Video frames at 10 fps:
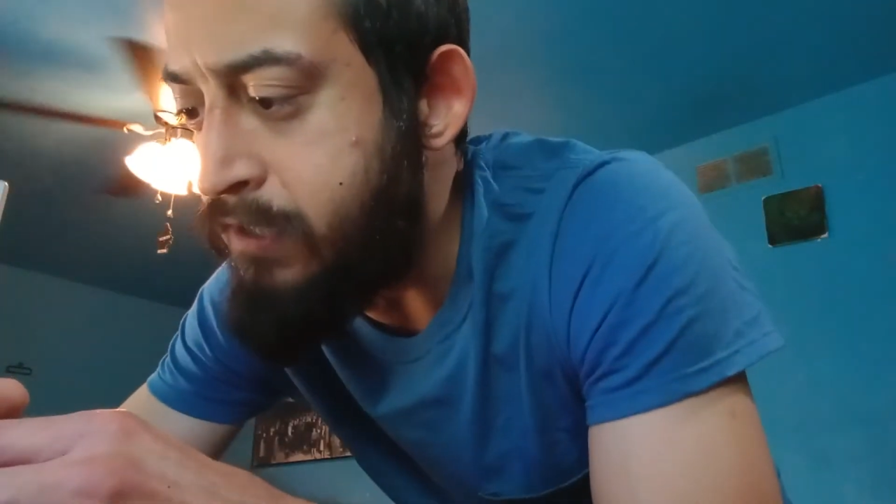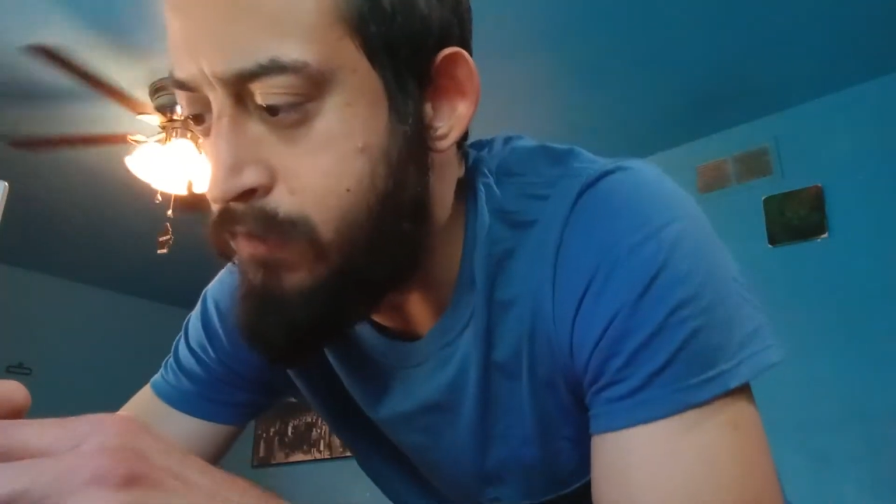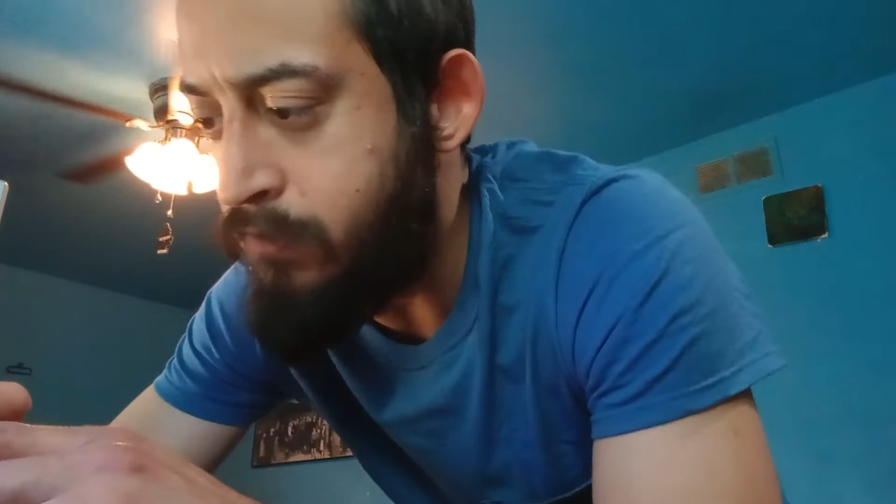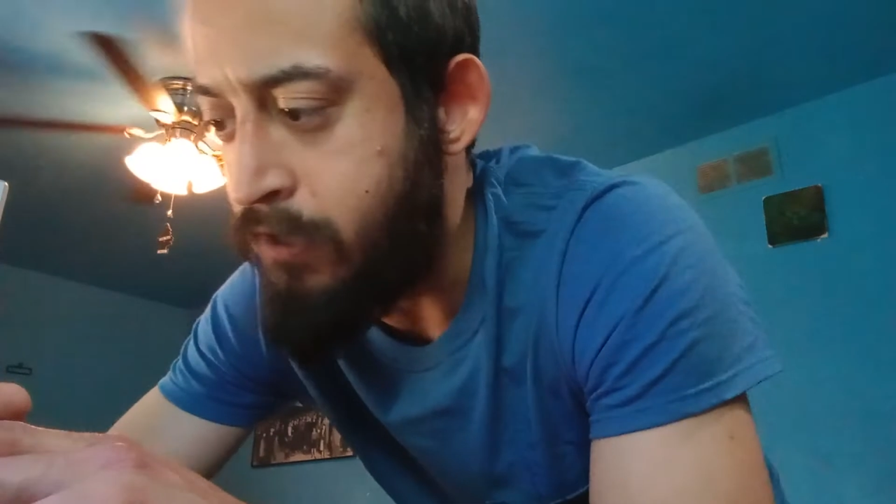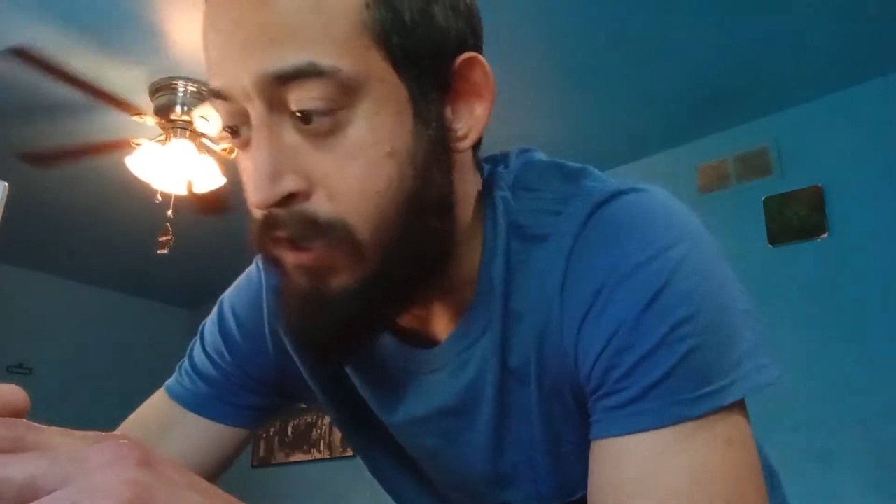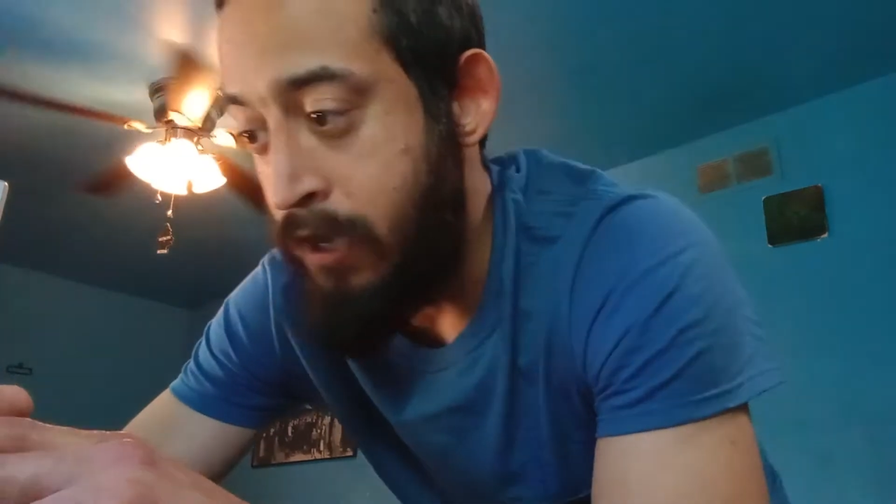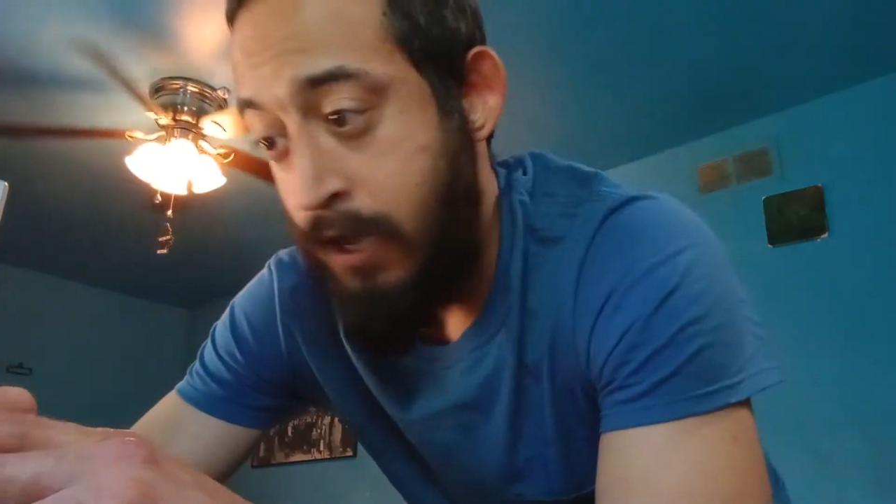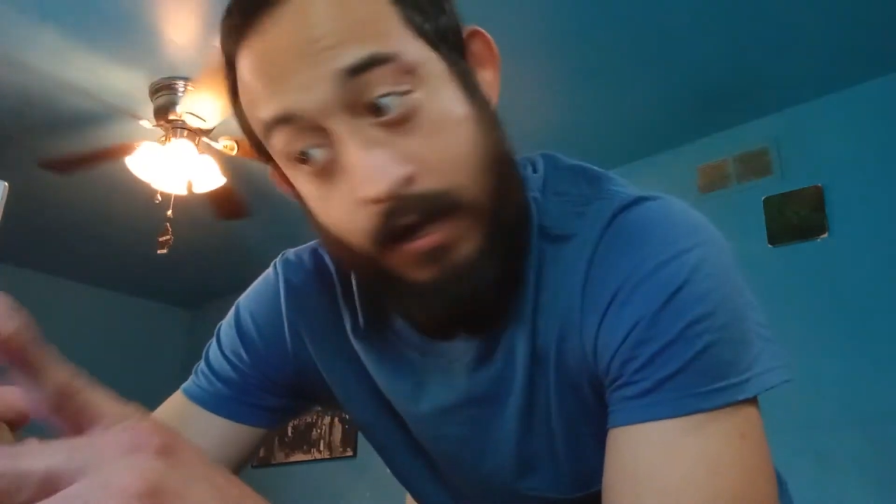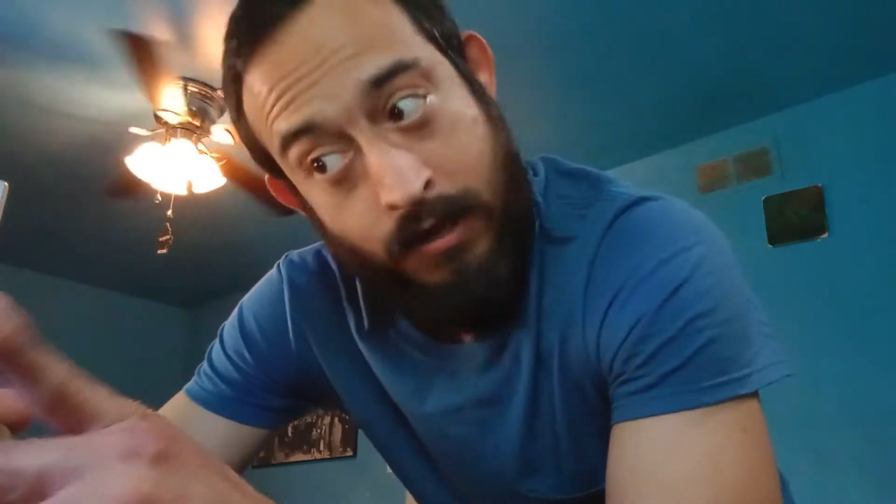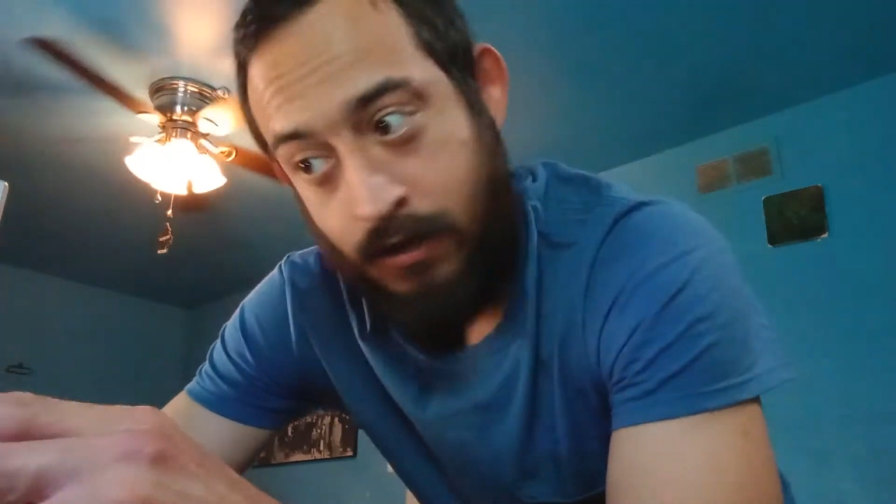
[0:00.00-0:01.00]
is,
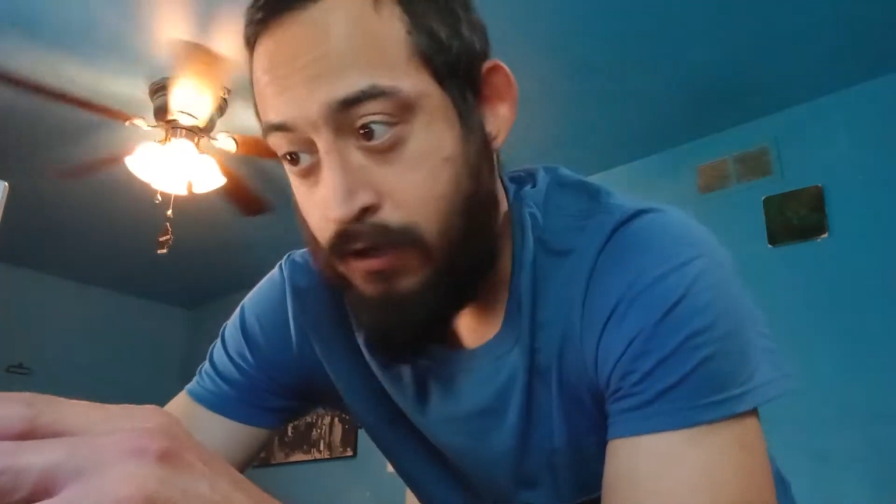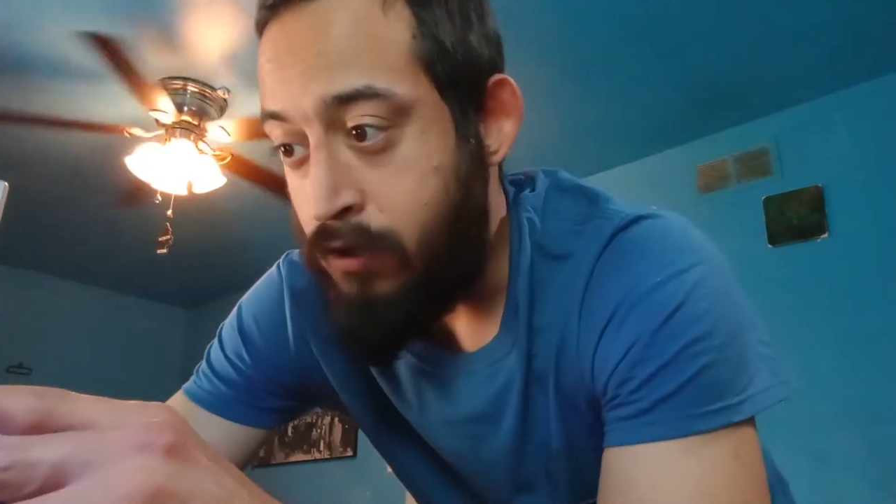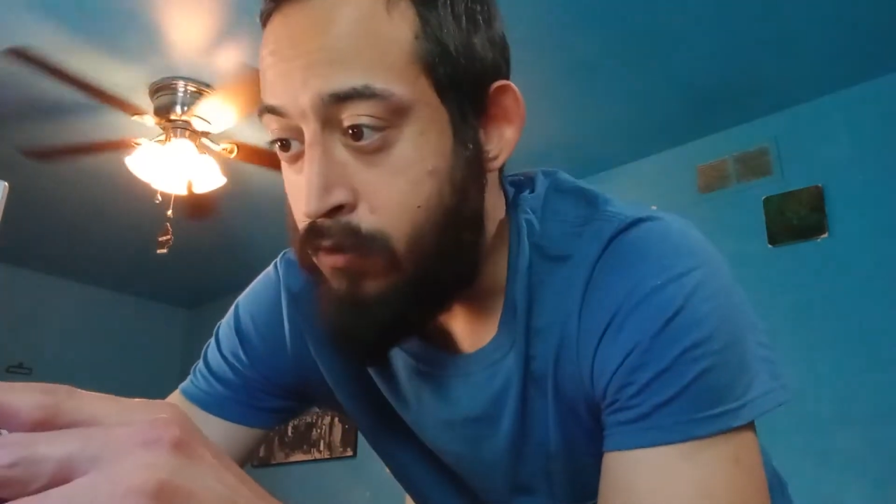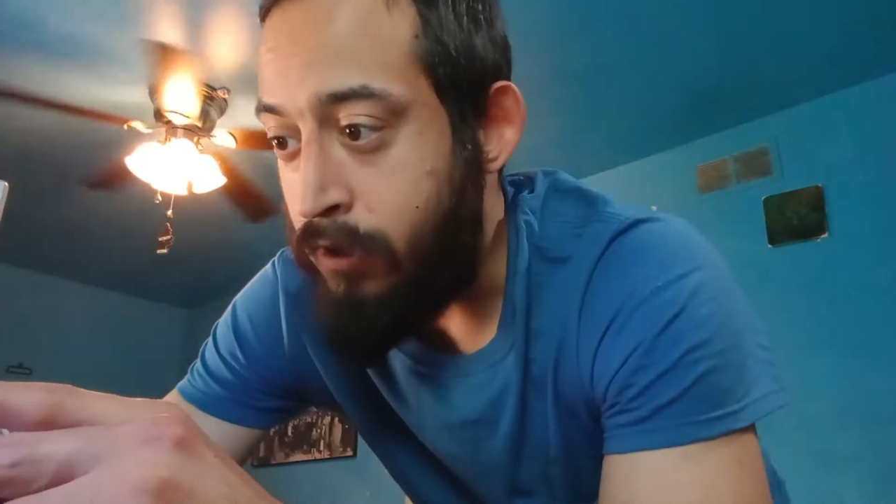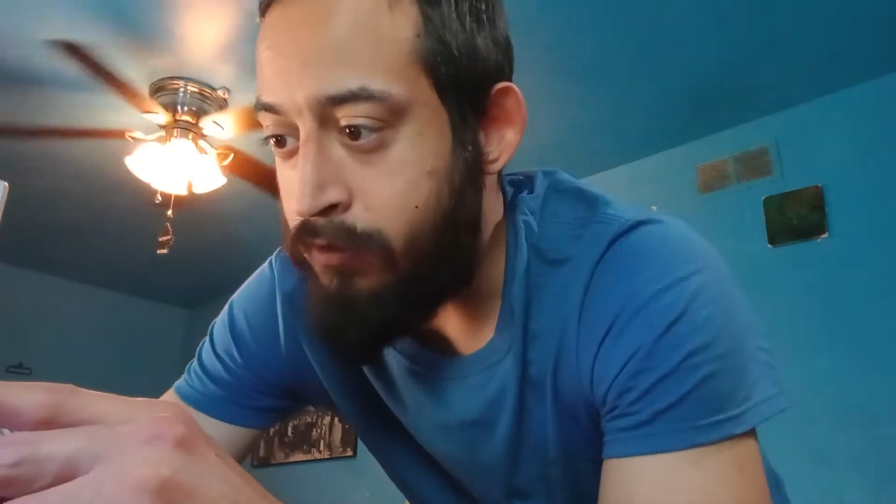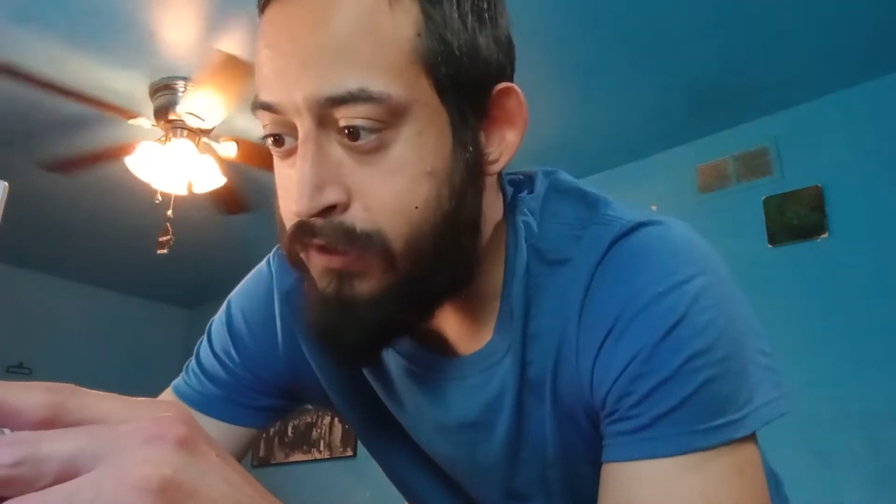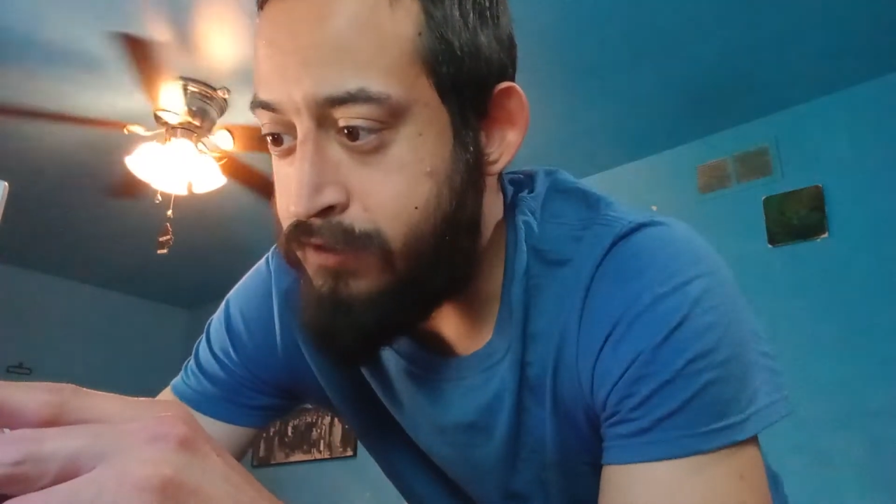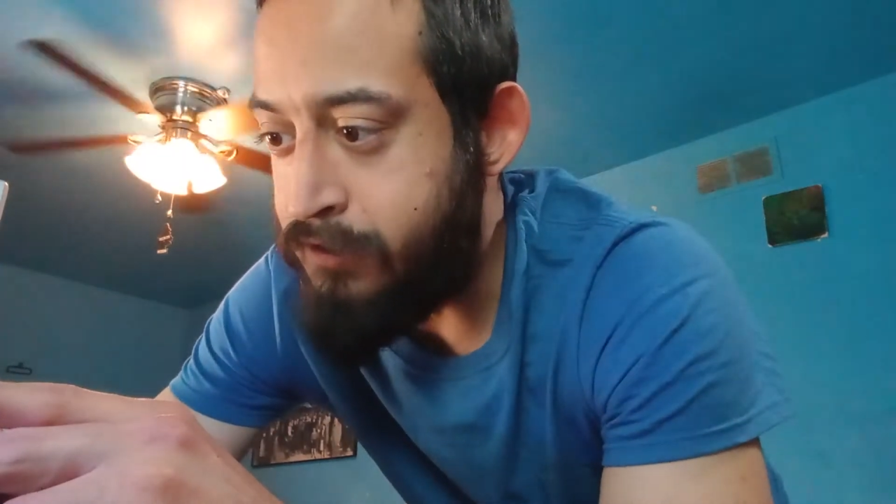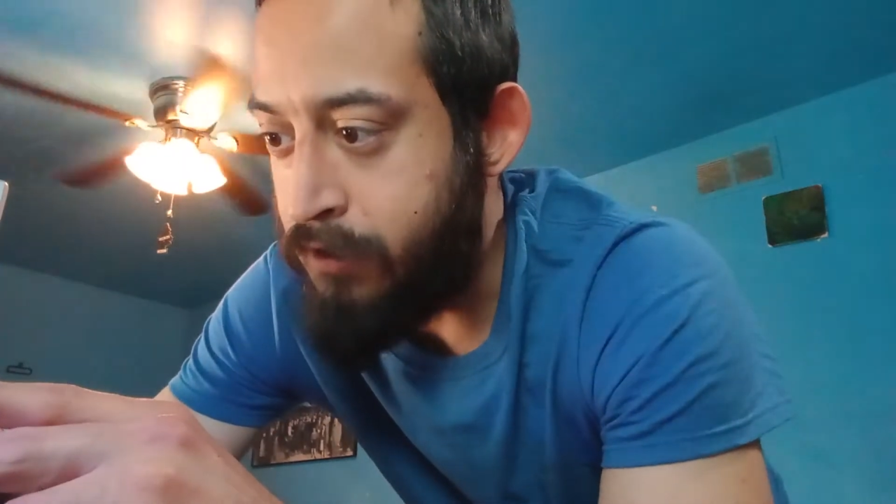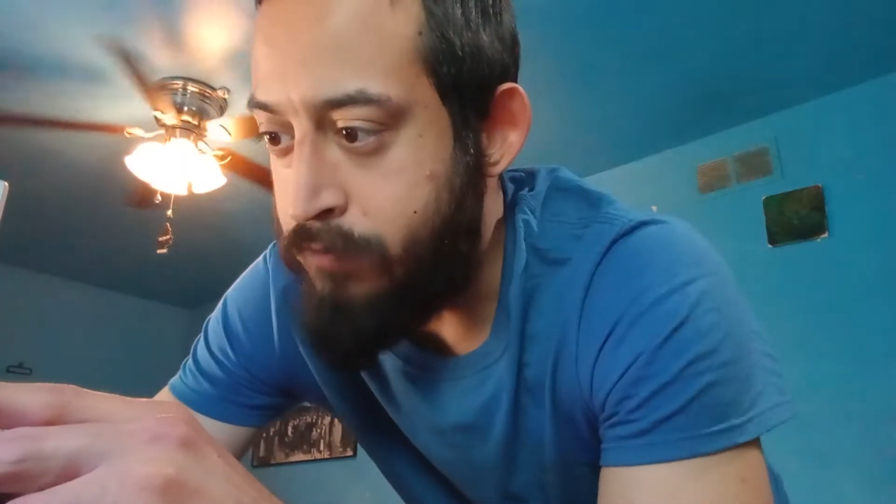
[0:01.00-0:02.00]
well,
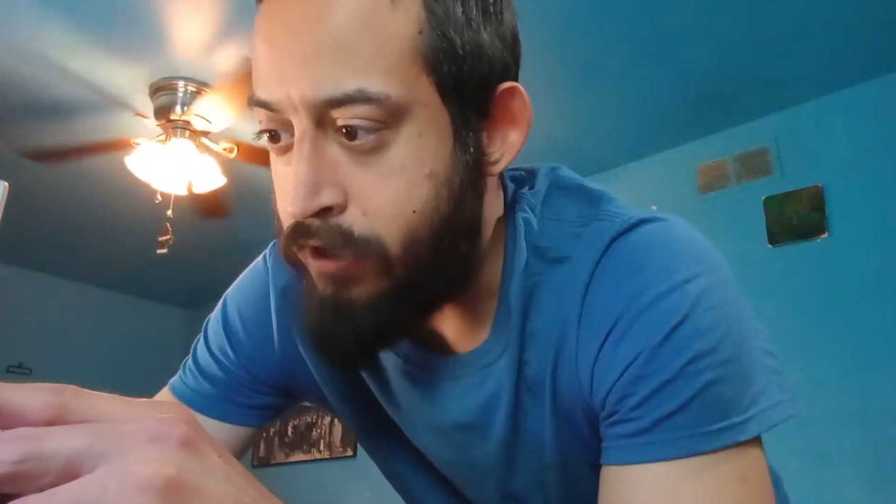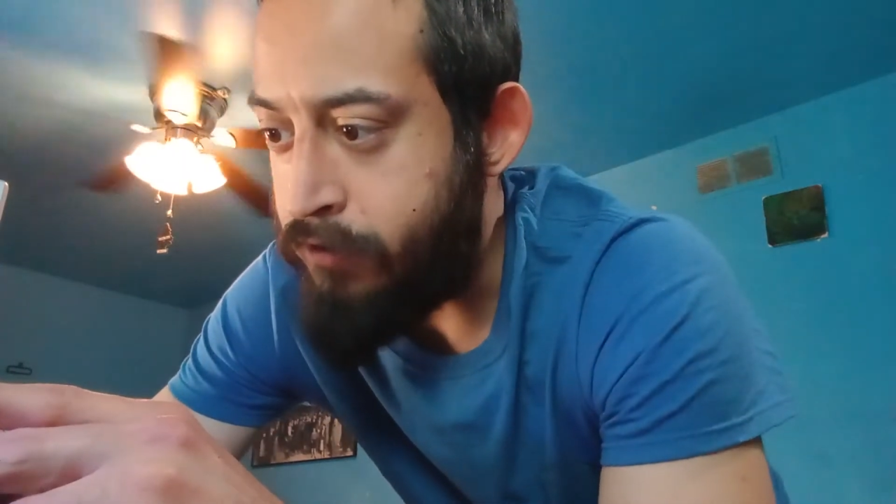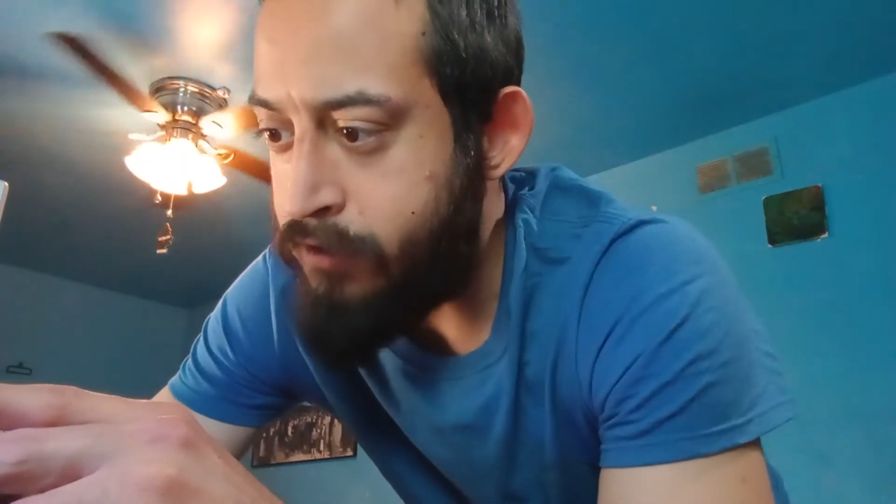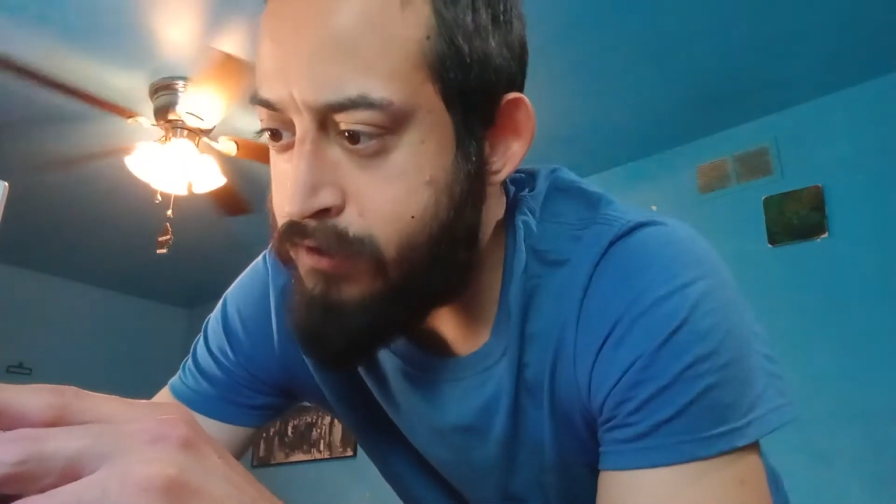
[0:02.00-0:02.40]
it's SunButter.